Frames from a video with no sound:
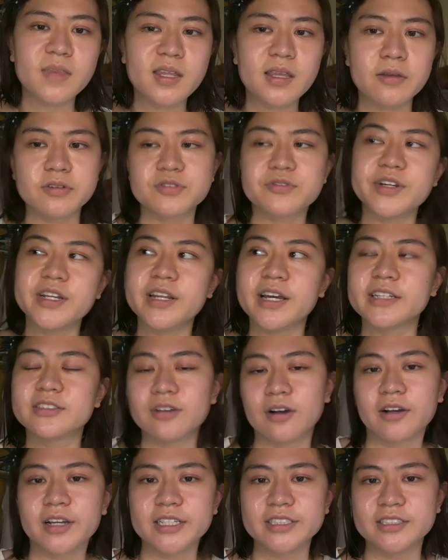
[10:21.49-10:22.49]
It was really nice
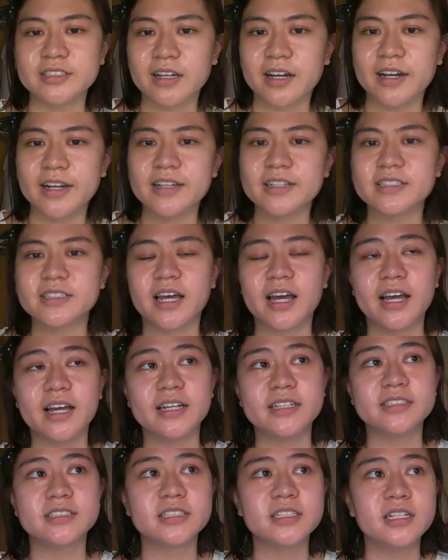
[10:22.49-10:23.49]
talking to you guys,
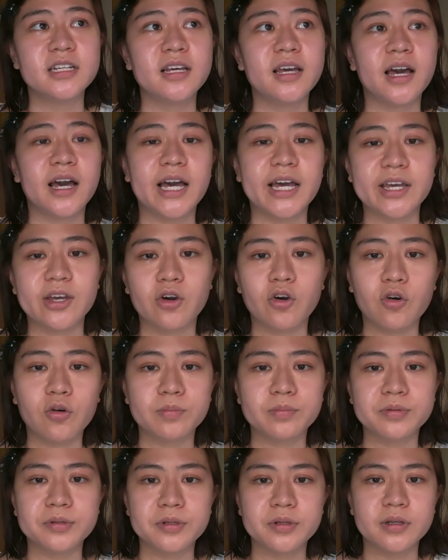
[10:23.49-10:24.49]
and I
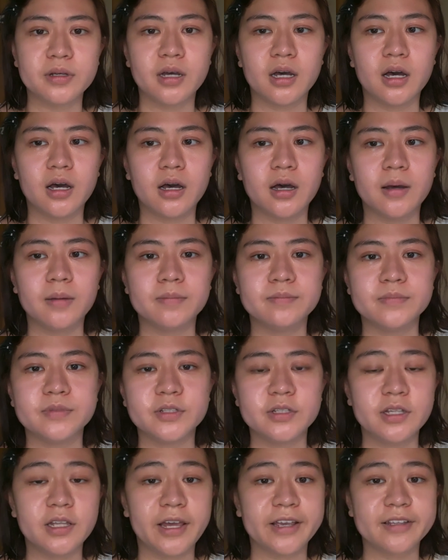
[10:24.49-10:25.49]
hope you
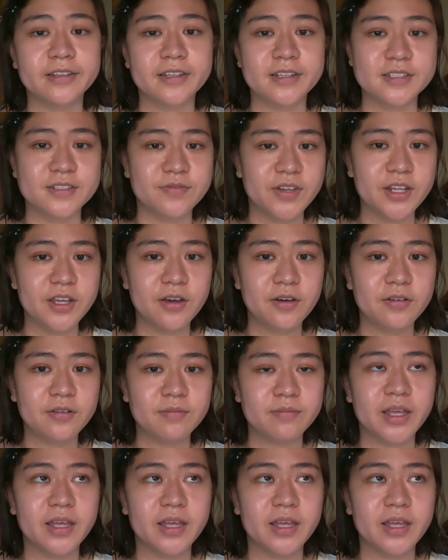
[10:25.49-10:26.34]
like this video.